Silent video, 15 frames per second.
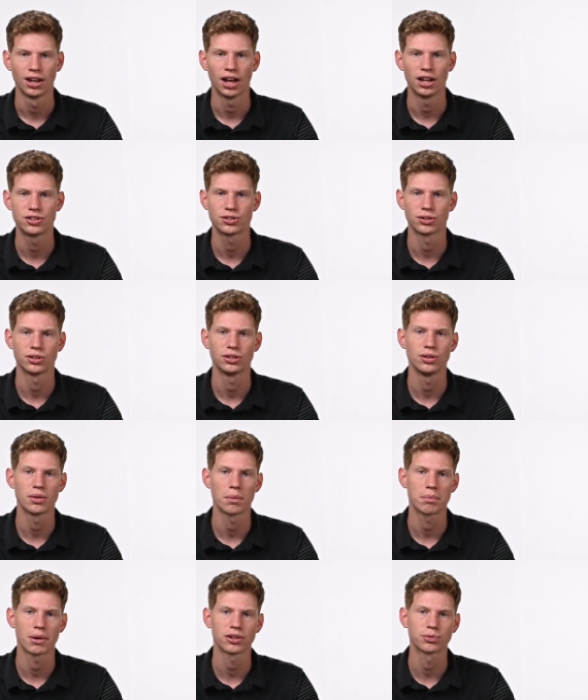and showing you
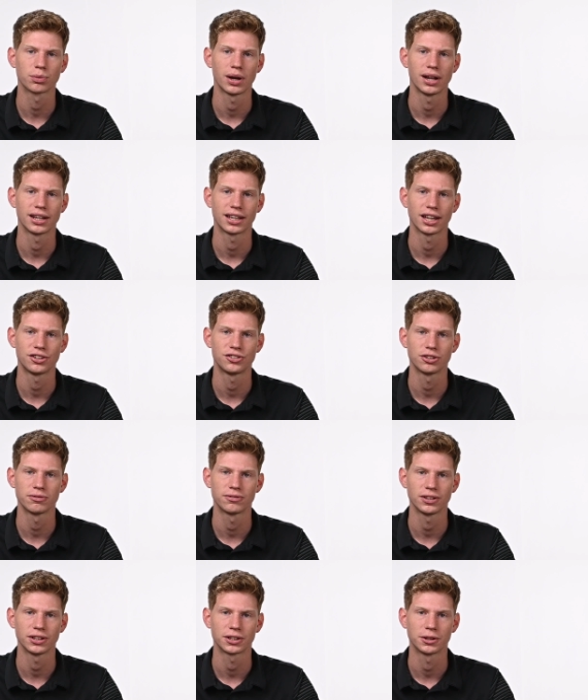the best way to get your
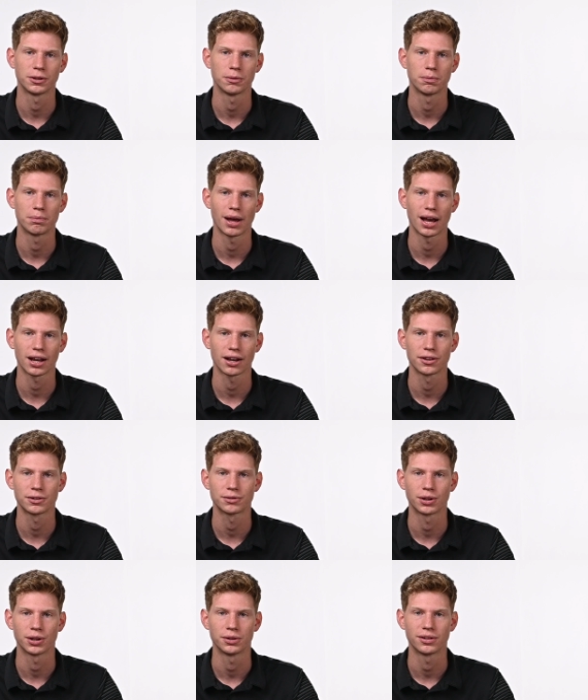vehicle back on the
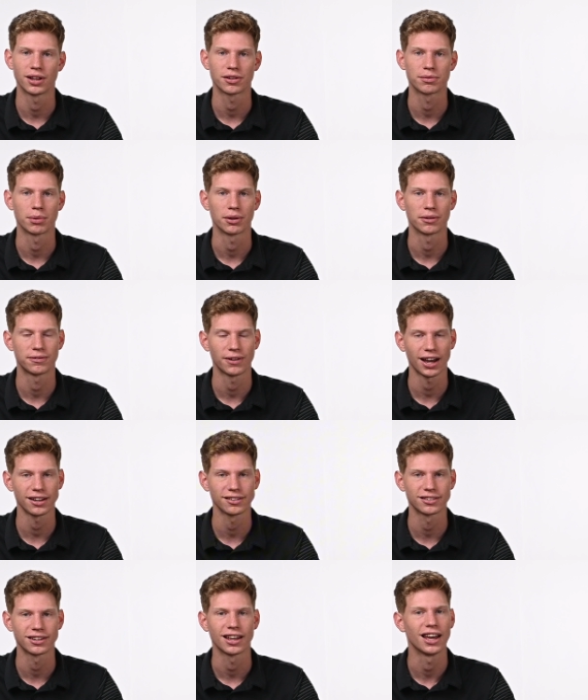road that's both
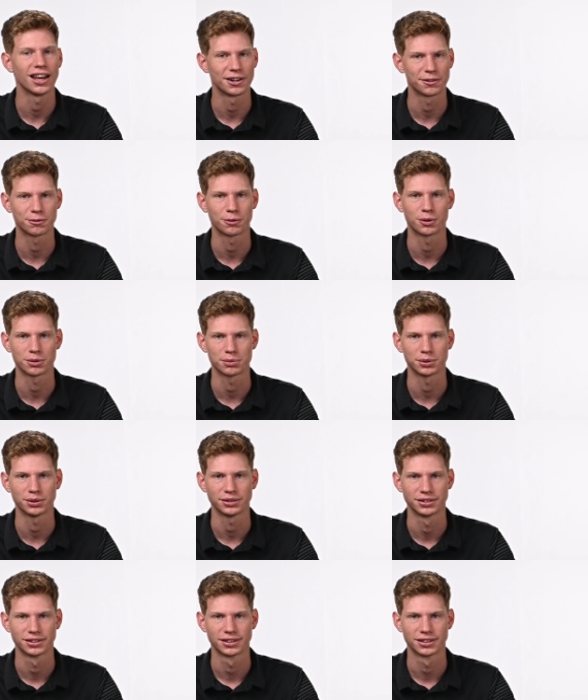fast and affordable.